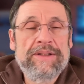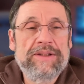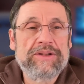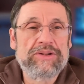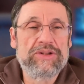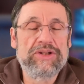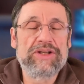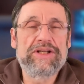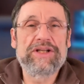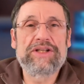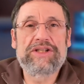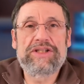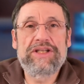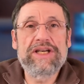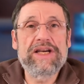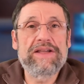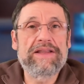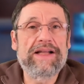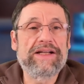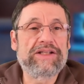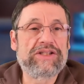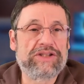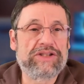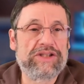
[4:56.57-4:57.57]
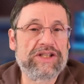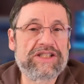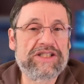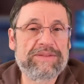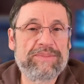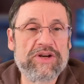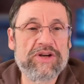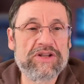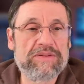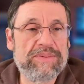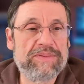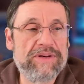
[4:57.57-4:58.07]
So you can see in that
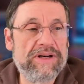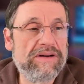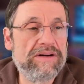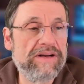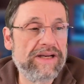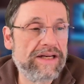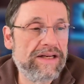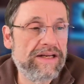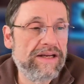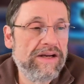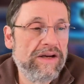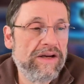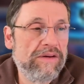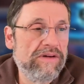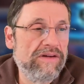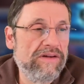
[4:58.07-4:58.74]
6-month period,